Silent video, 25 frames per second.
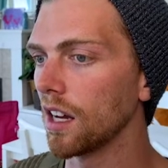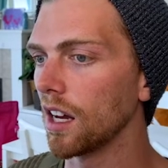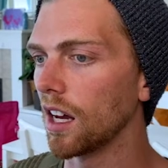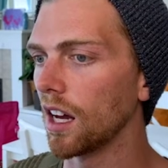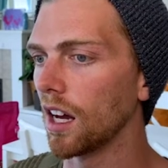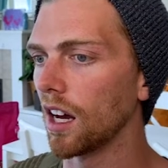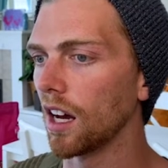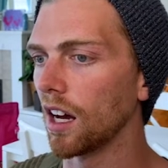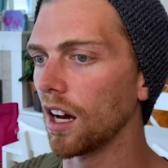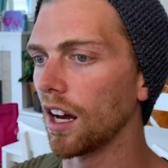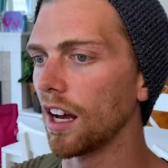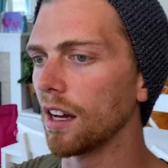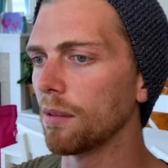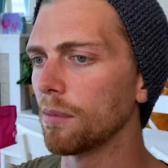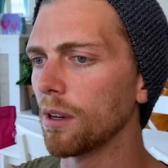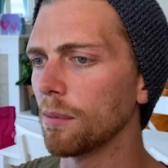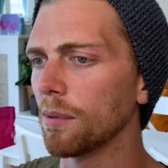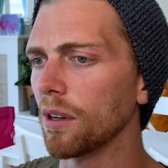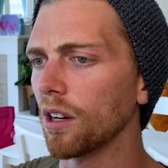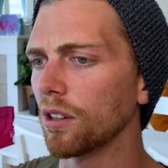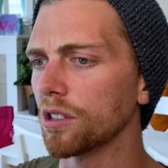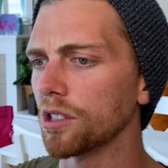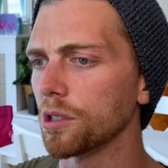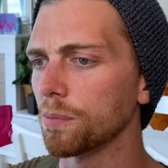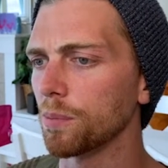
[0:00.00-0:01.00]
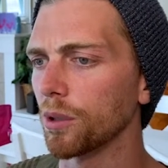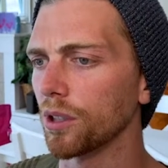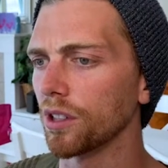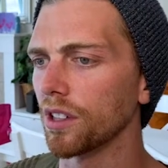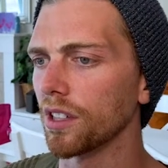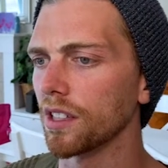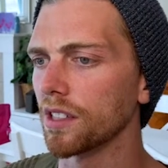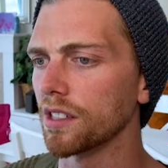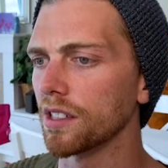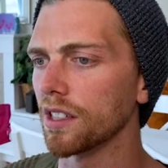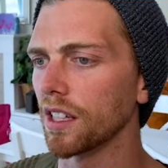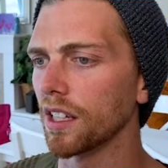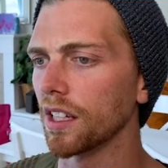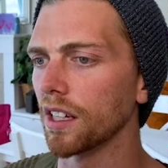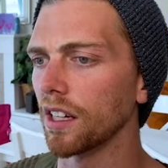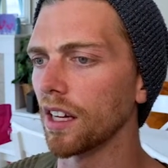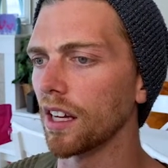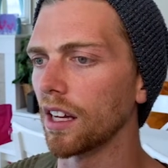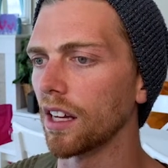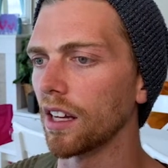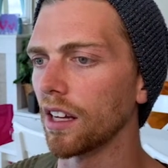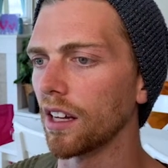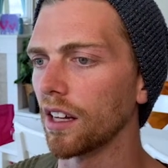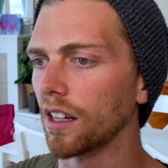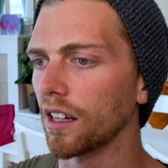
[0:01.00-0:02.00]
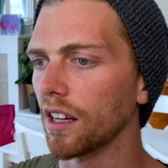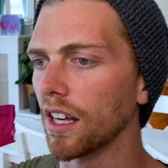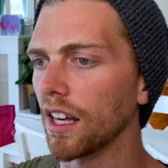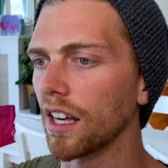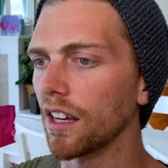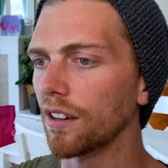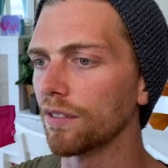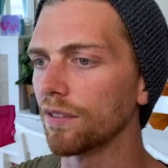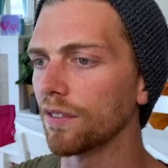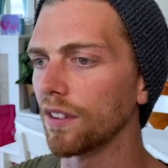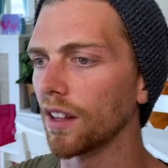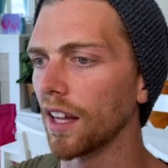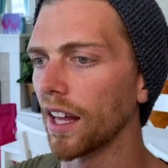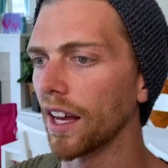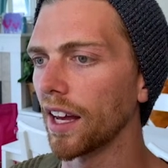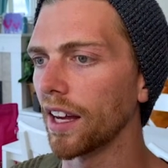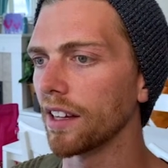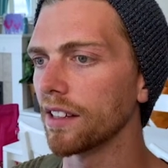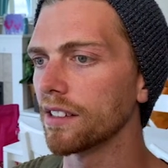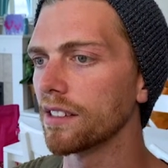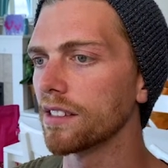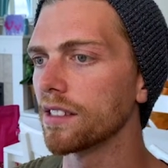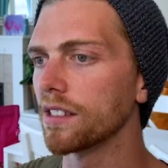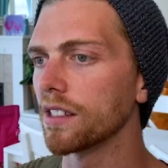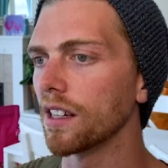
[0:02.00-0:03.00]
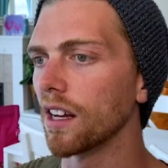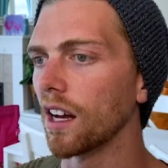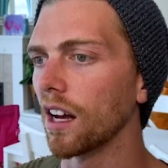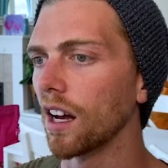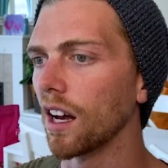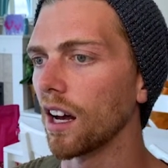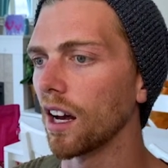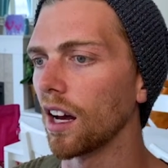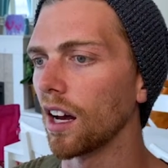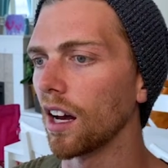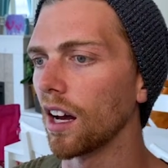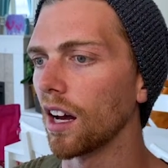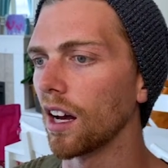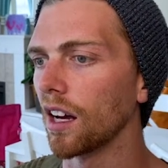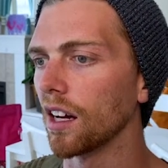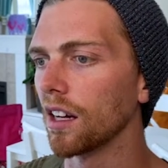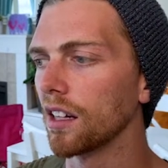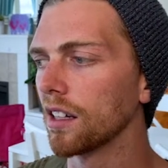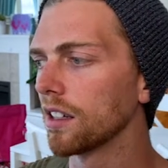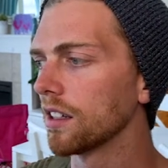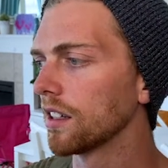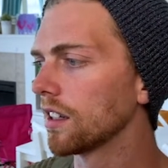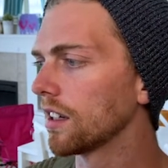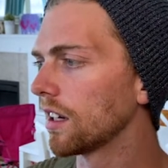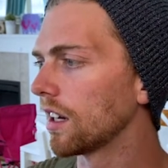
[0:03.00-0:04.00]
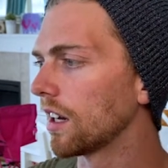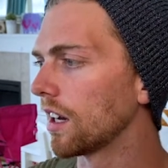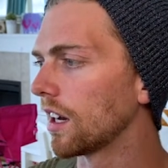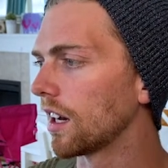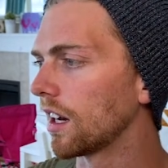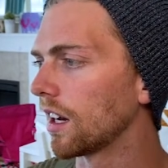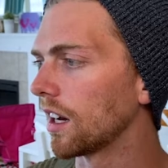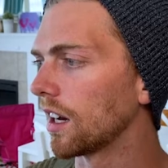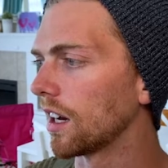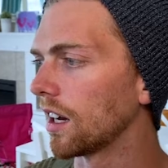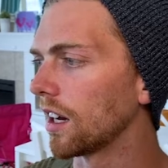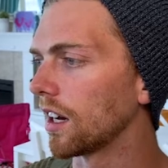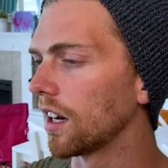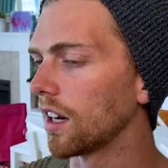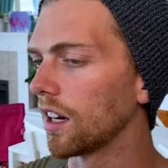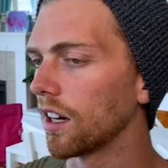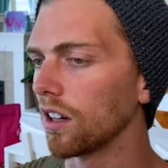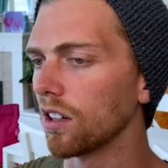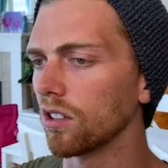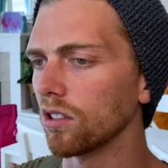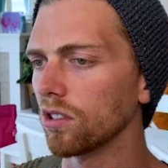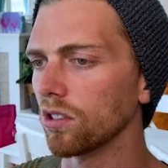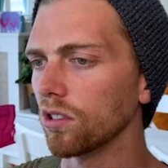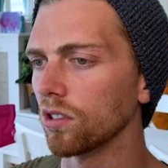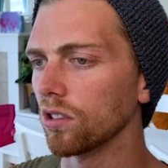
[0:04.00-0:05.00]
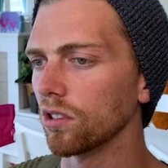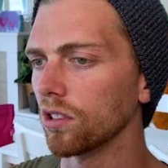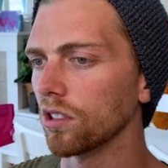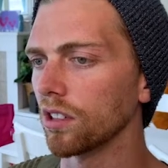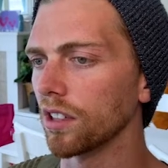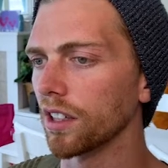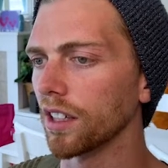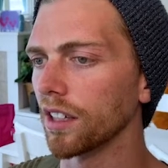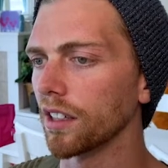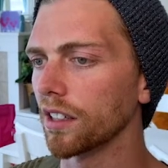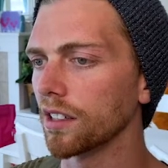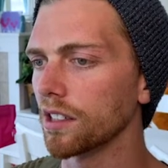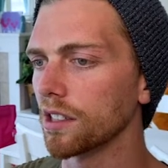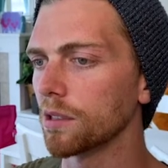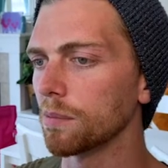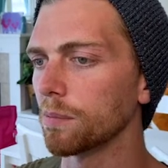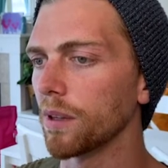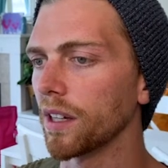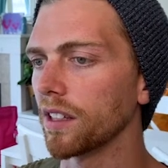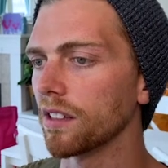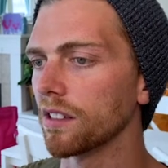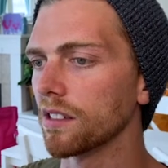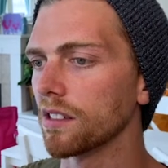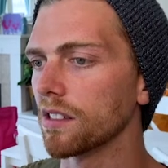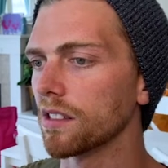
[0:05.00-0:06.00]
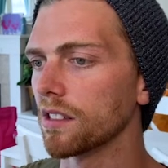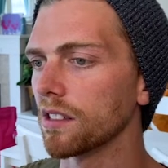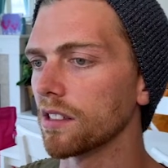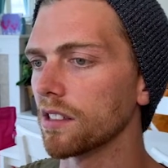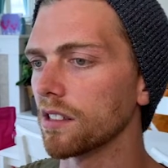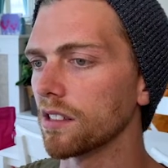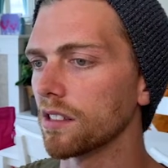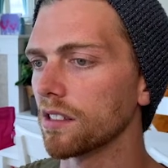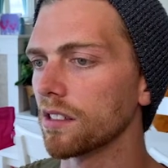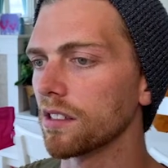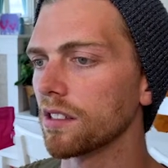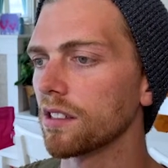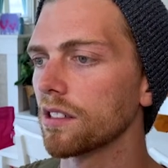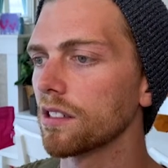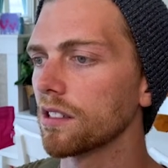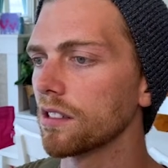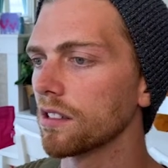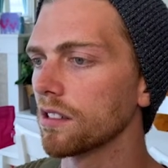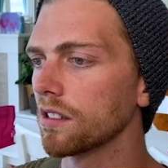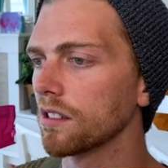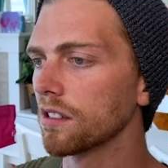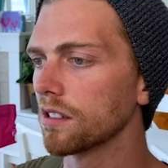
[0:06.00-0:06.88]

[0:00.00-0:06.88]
And maybe I'll just put this in an if-let all expenses.